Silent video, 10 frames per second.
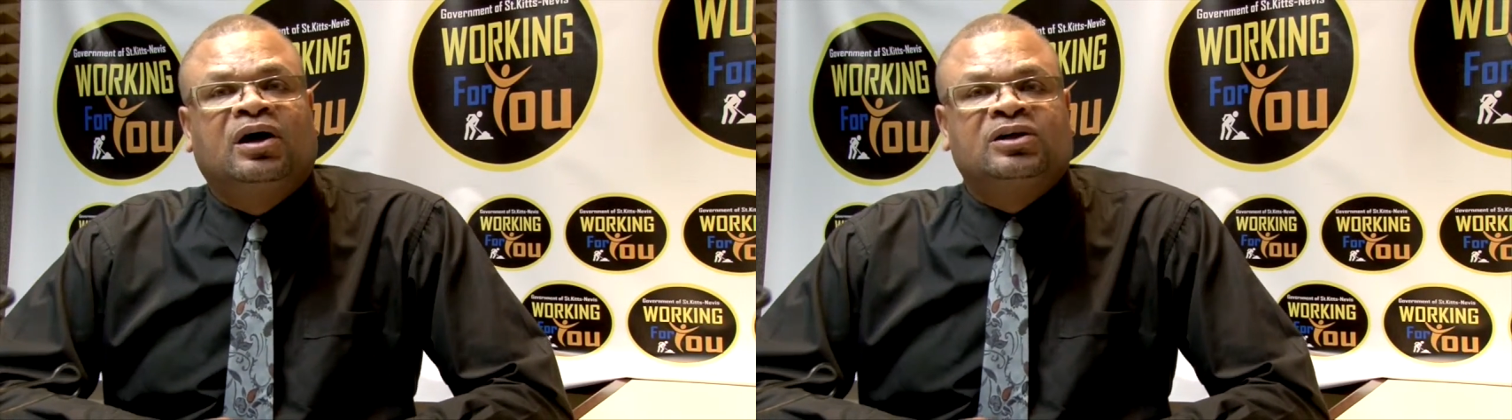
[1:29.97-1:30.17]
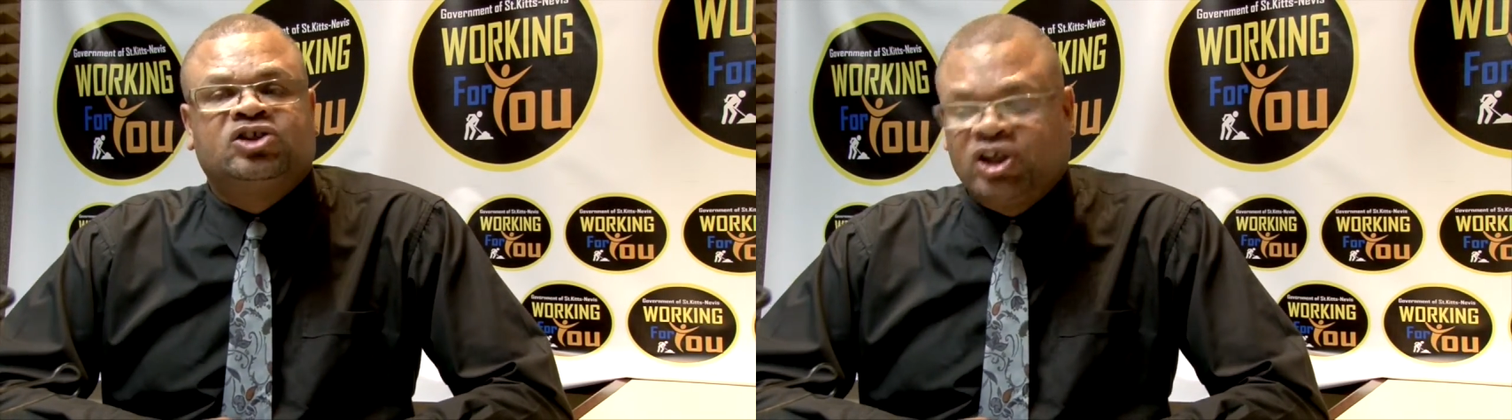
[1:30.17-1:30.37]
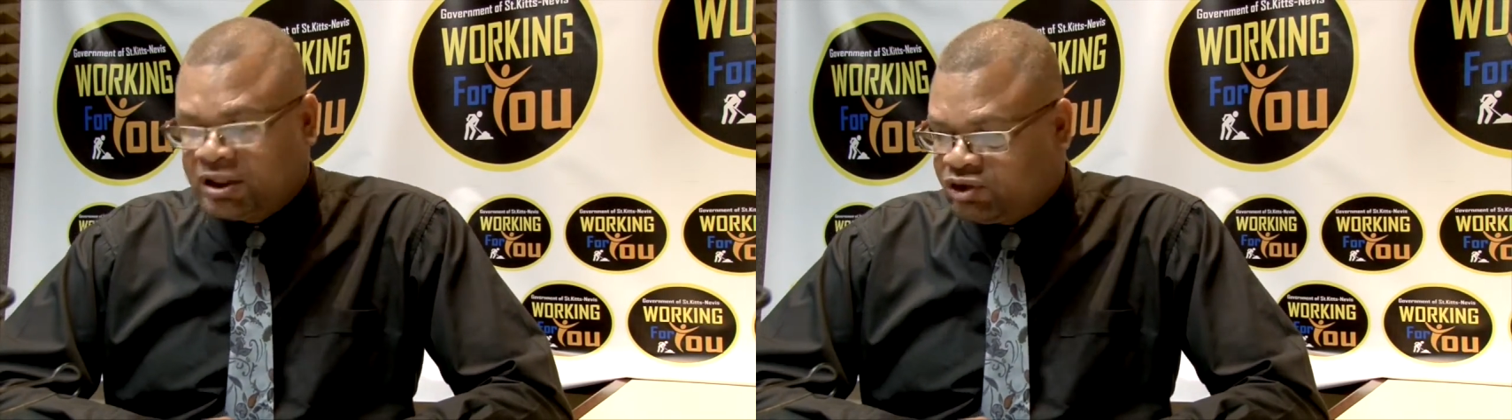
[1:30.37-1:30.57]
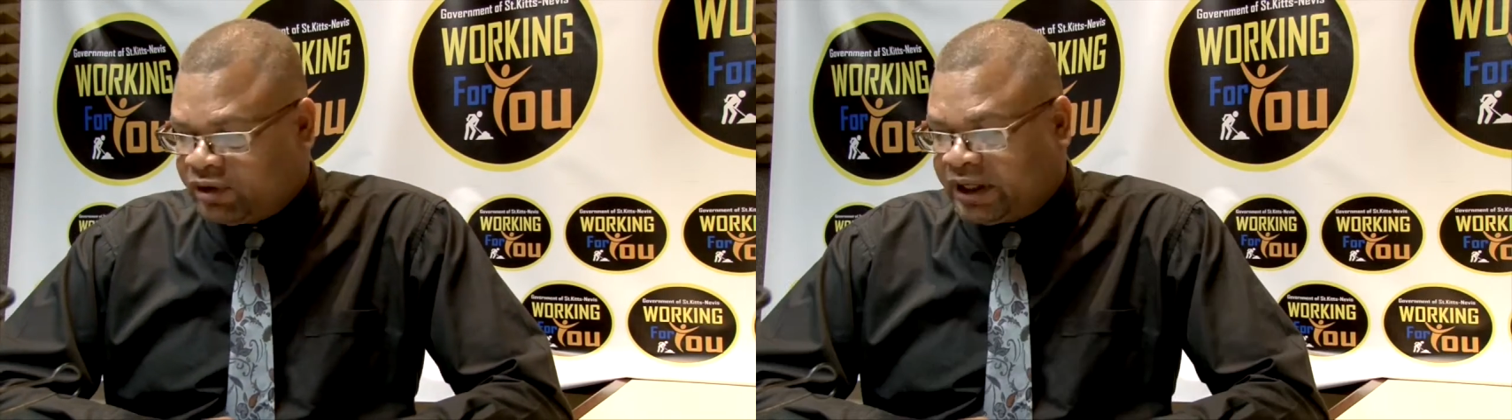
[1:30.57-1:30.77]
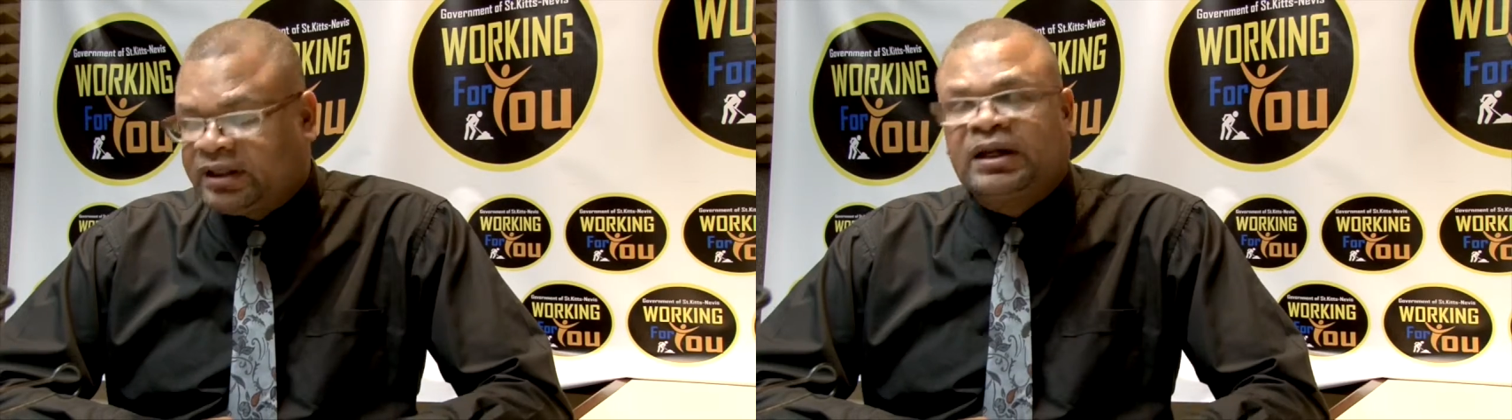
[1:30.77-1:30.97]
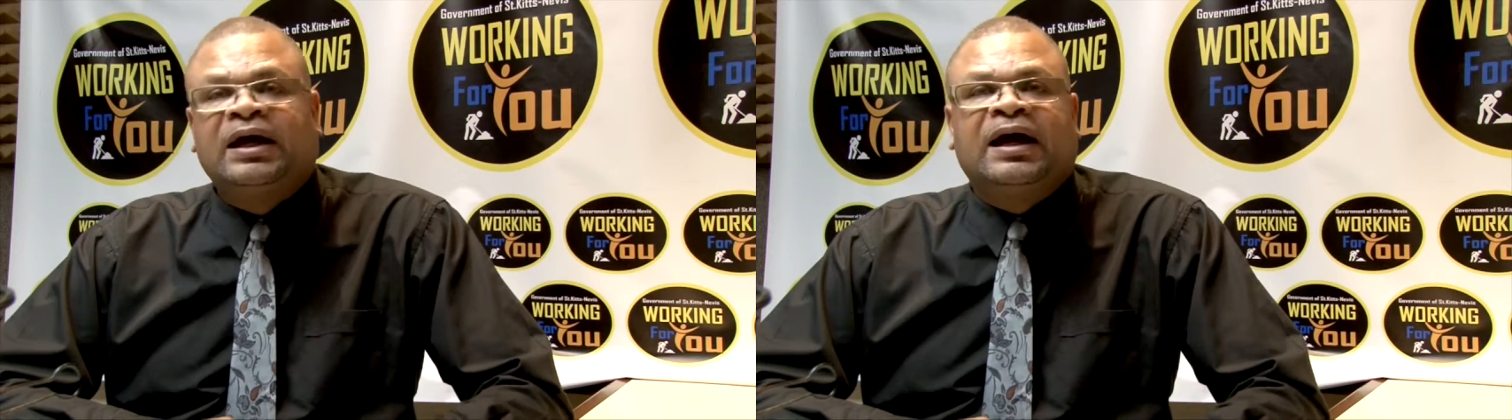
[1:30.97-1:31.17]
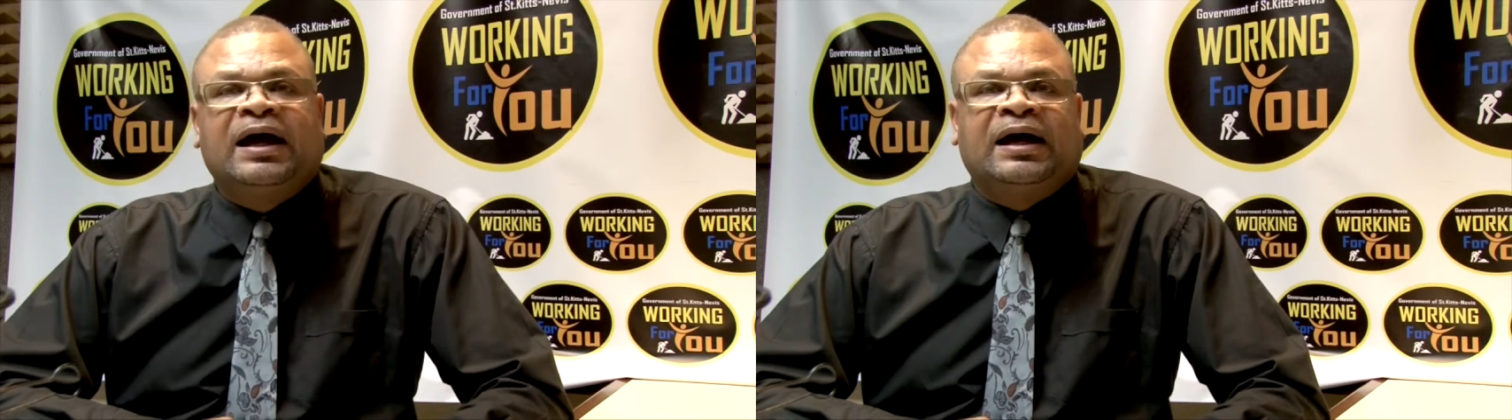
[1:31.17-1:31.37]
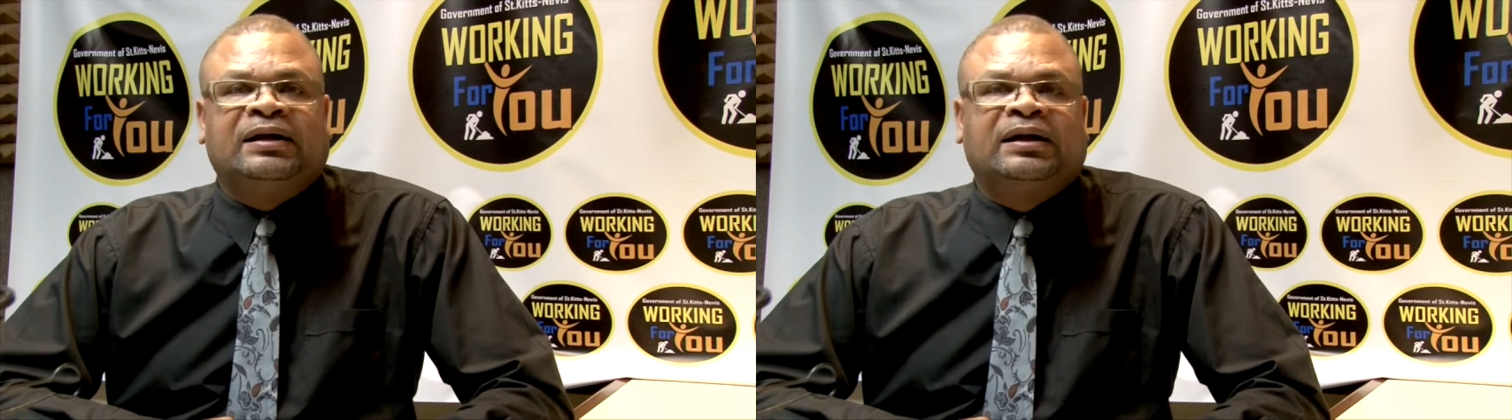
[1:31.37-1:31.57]
on children
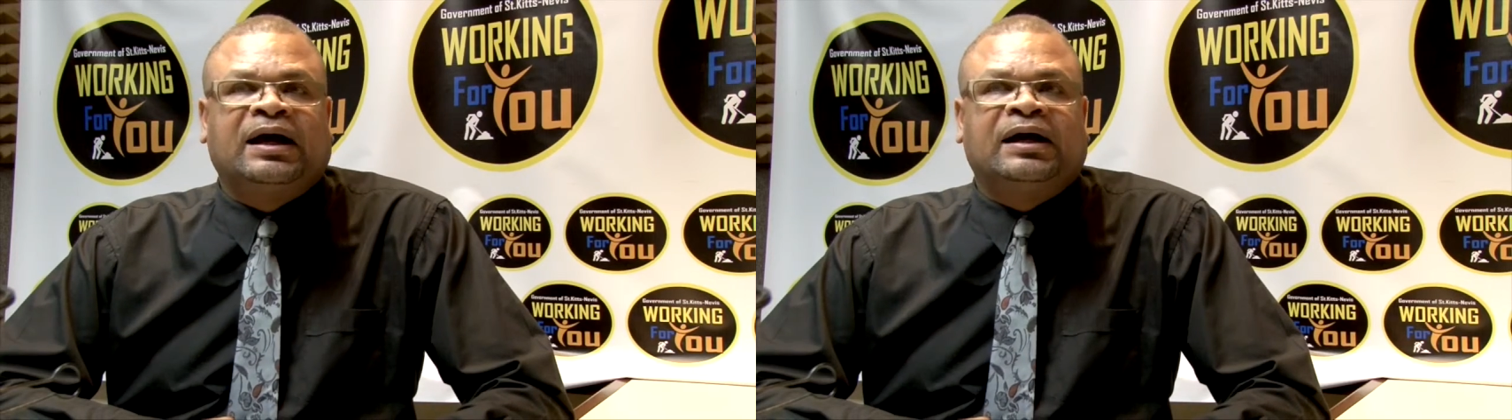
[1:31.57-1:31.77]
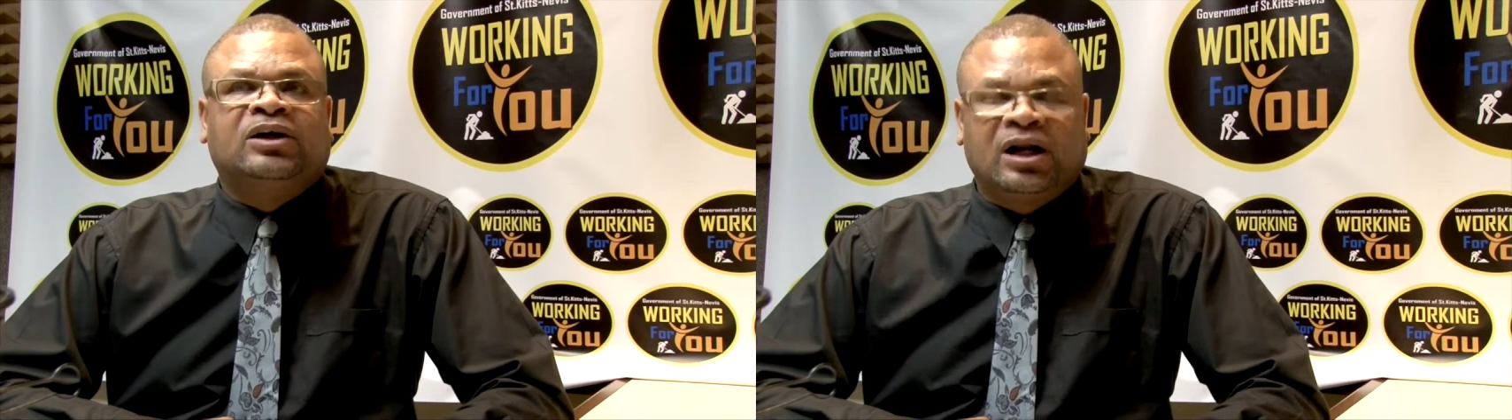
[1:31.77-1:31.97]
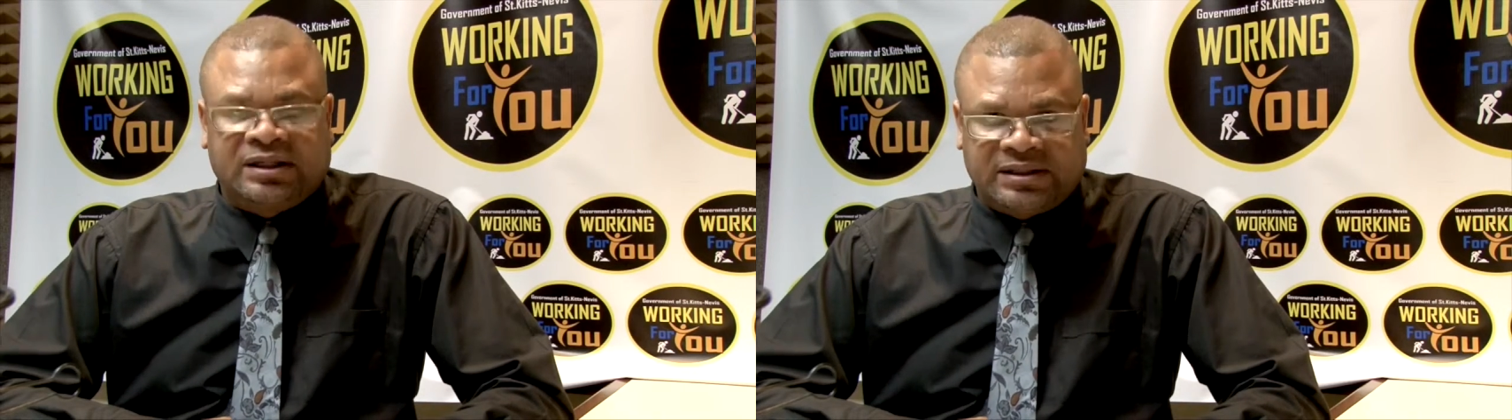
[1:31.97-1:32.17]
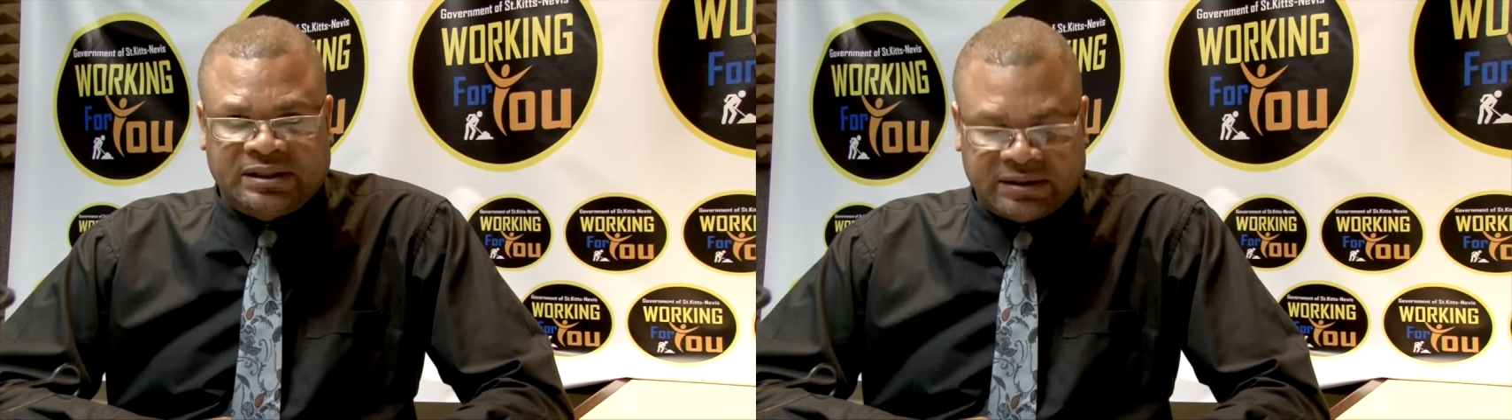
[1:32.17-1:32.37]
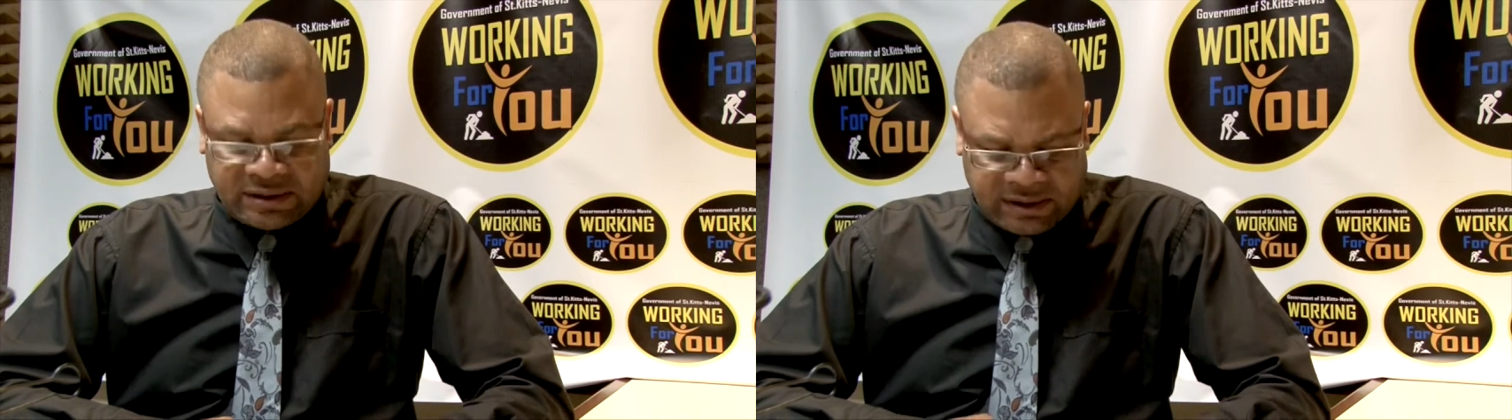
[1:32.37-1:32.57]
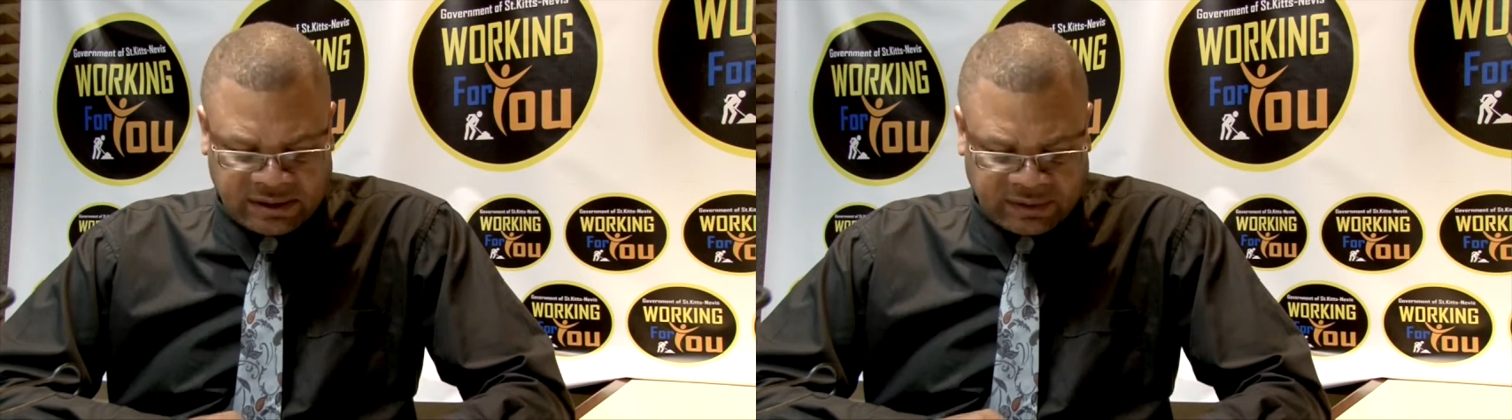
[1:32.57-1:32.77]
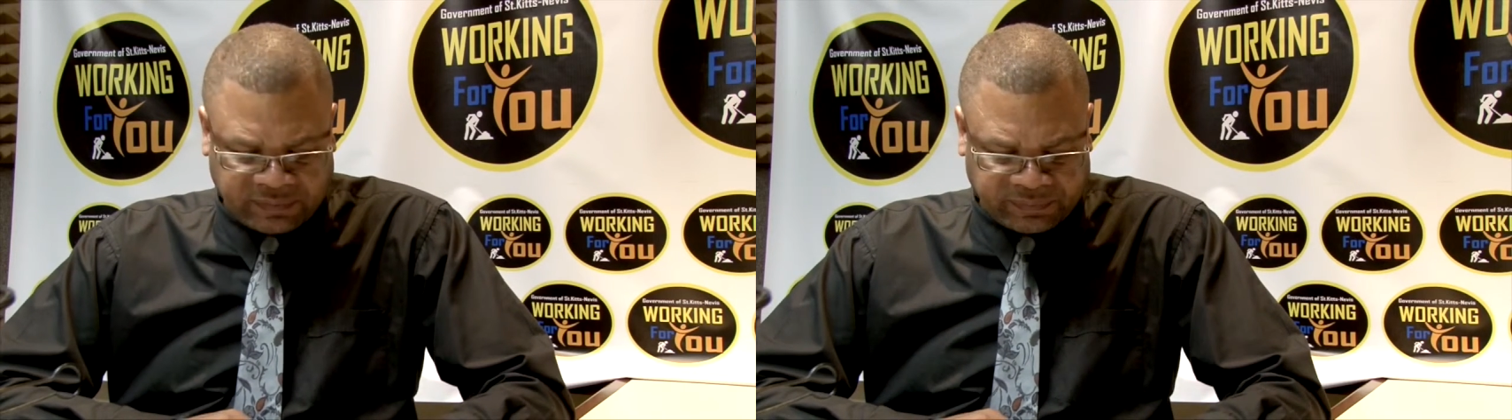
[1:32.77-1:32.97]
and adolescents.